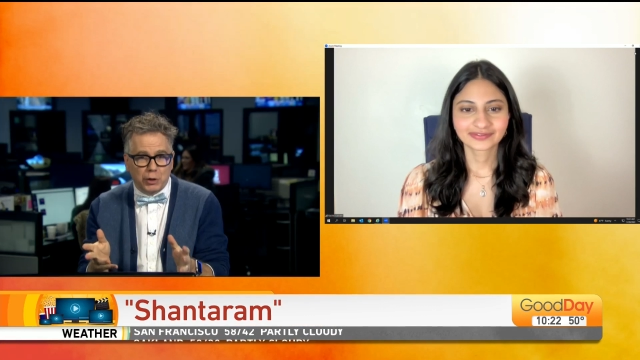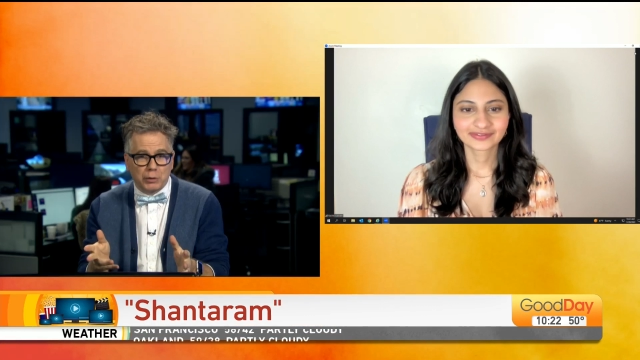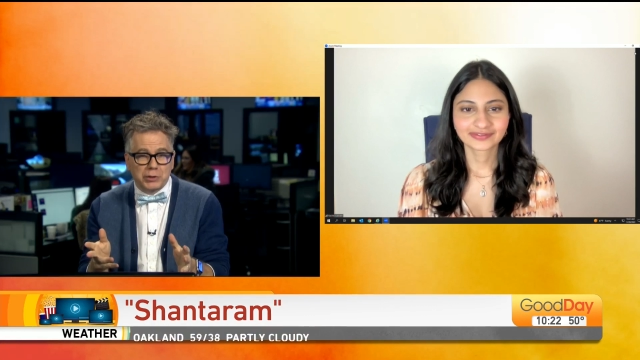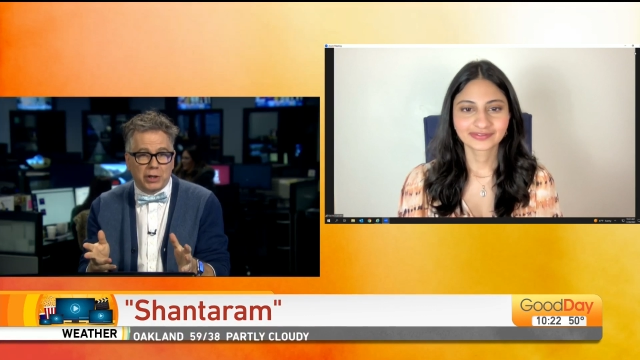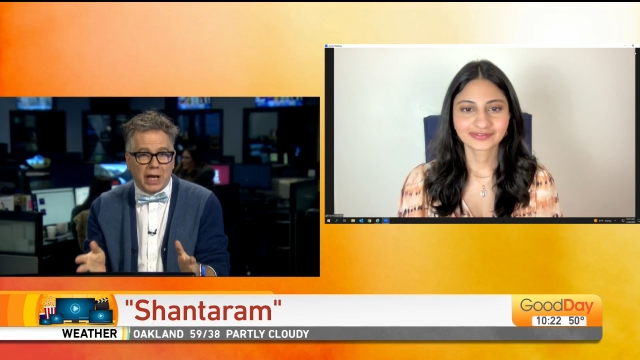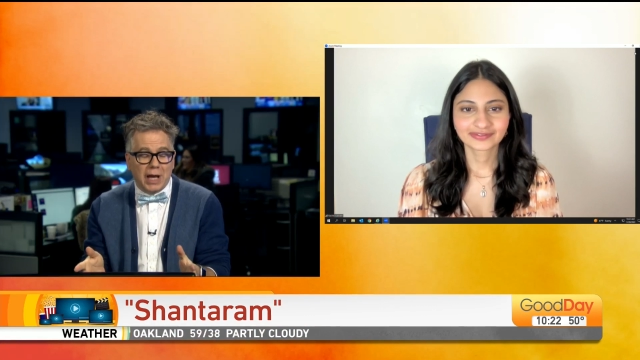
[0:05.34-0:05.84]
Speaker 1: It's
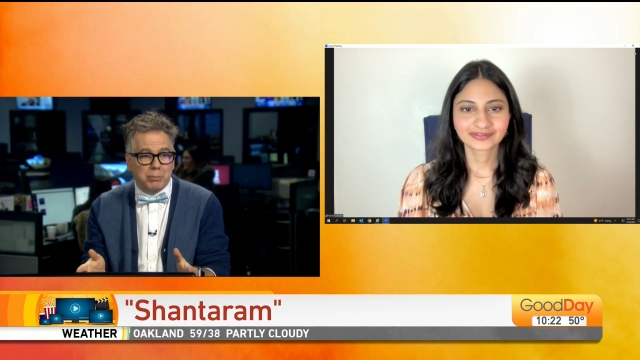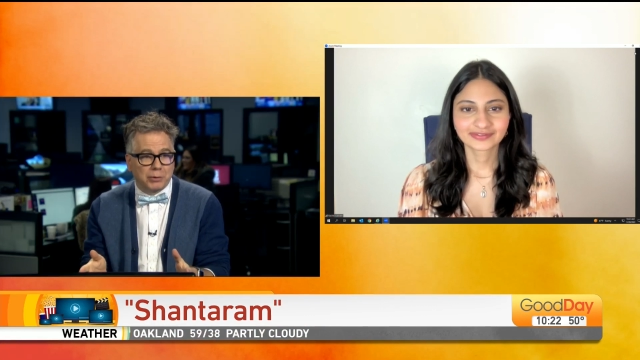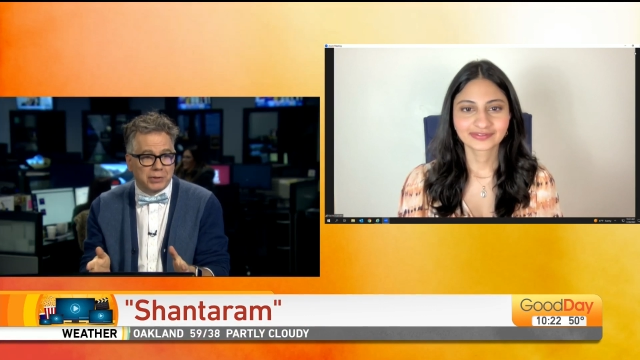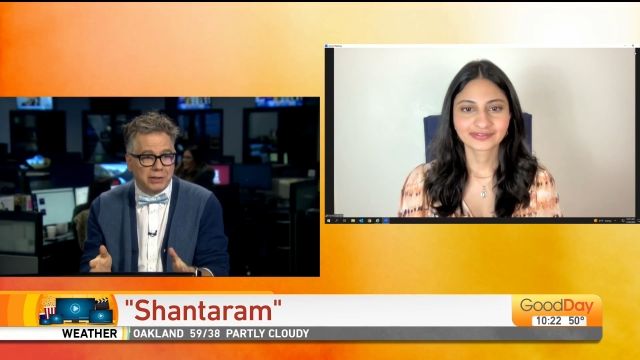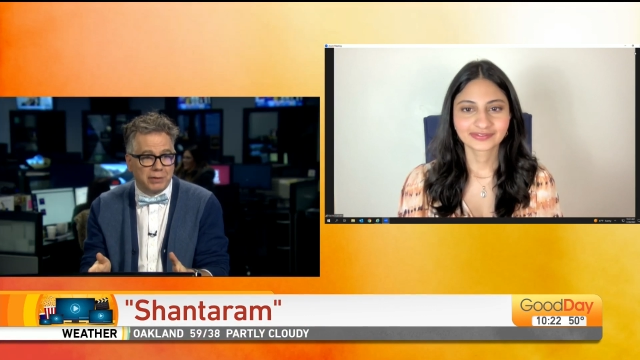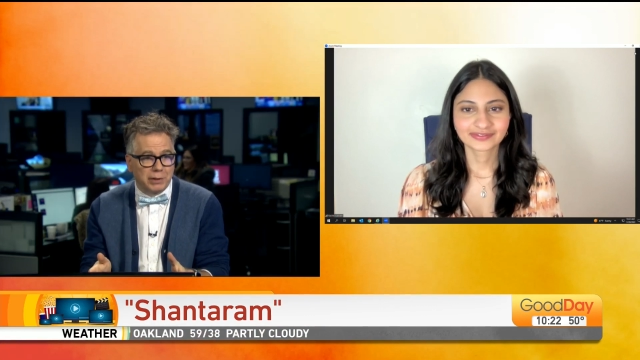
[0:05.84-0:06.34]
on Apple
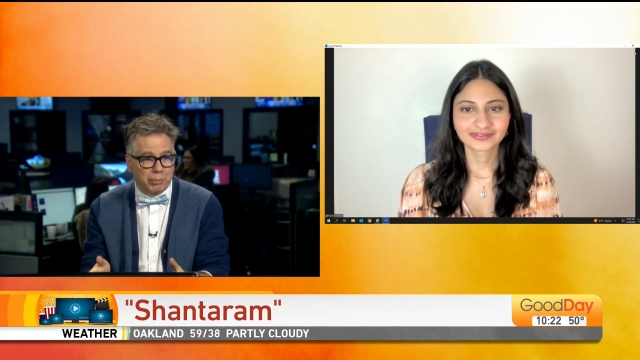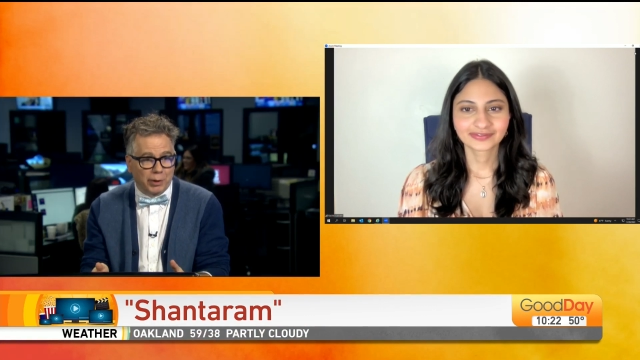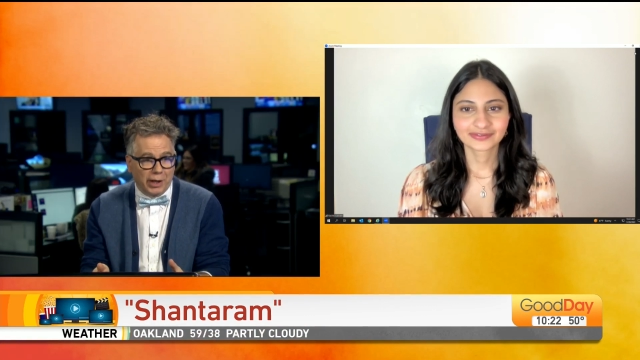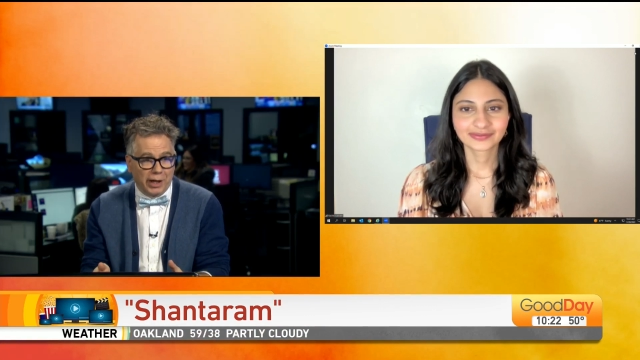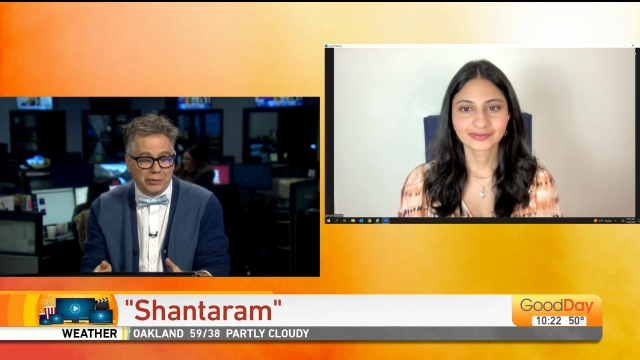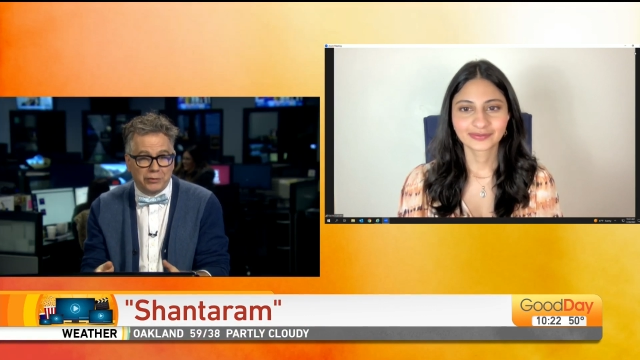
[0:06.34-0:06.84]
TV
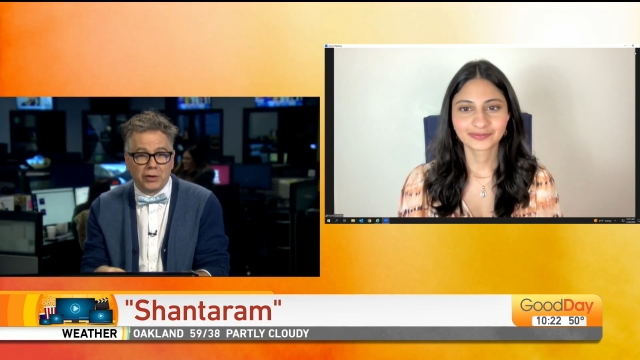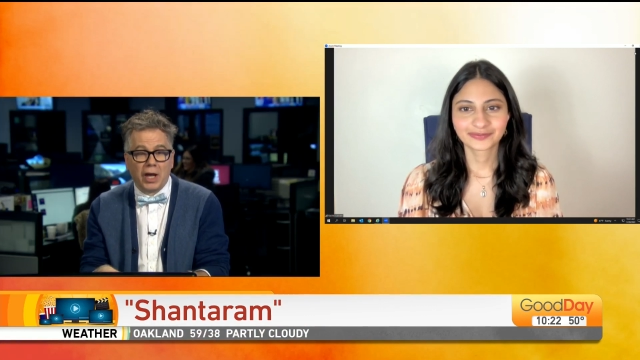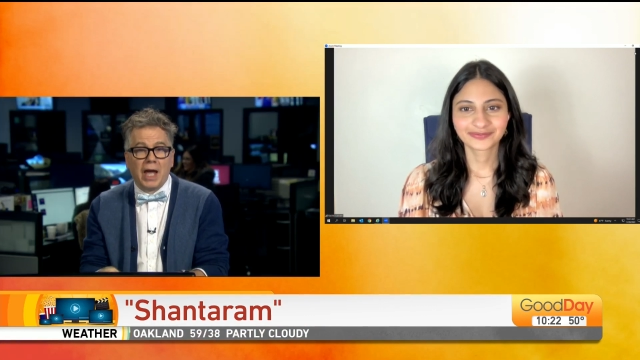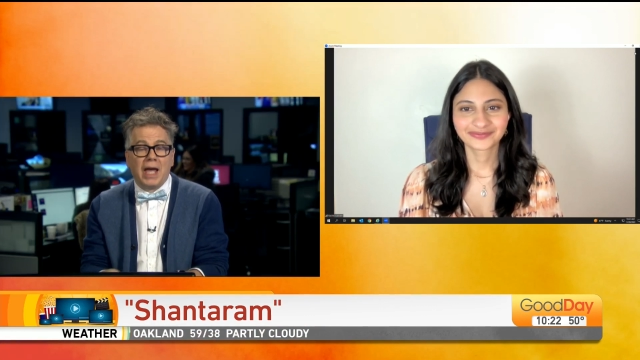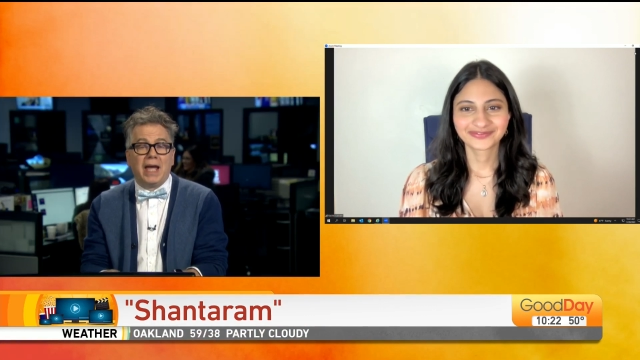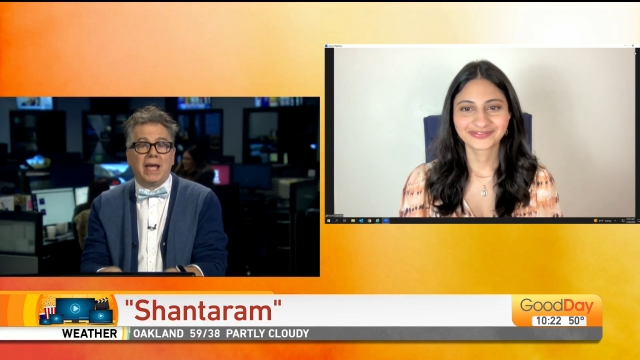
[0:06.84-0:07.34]
Plus.
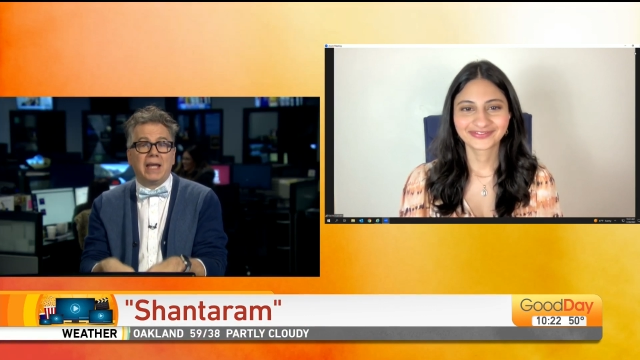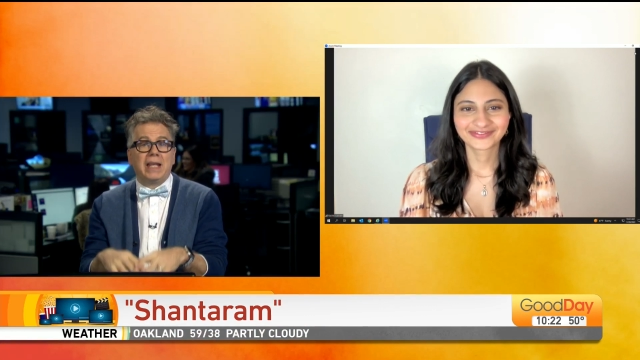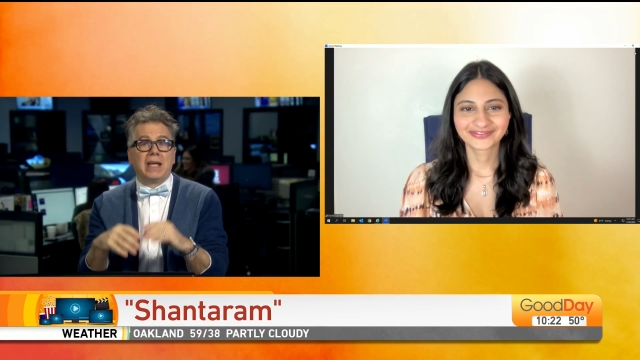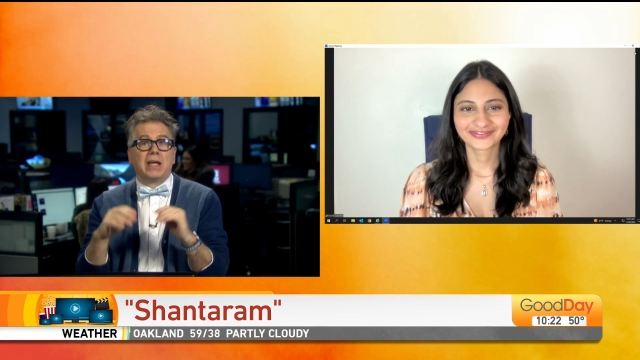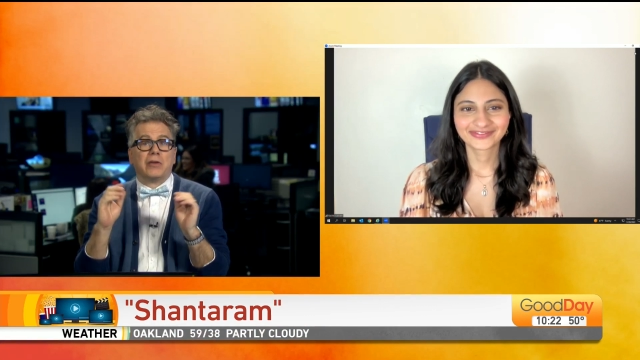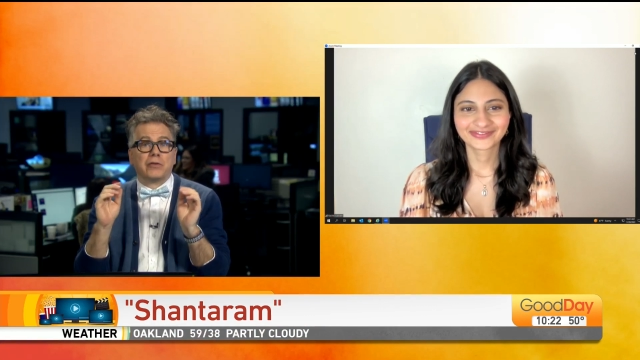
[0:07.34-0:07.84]
It
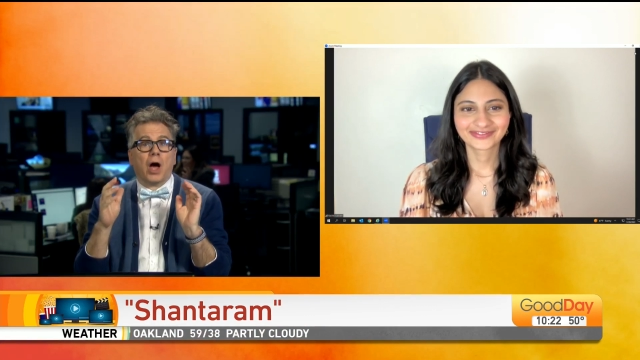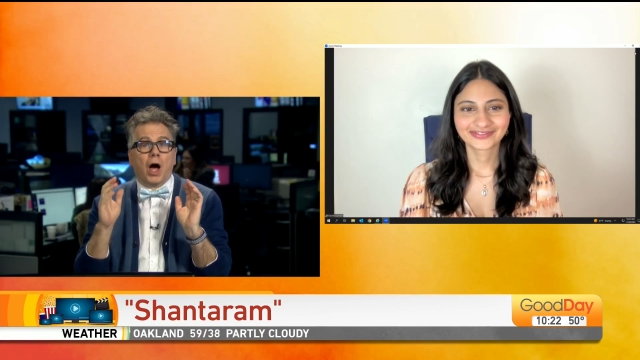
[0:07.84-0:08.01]
is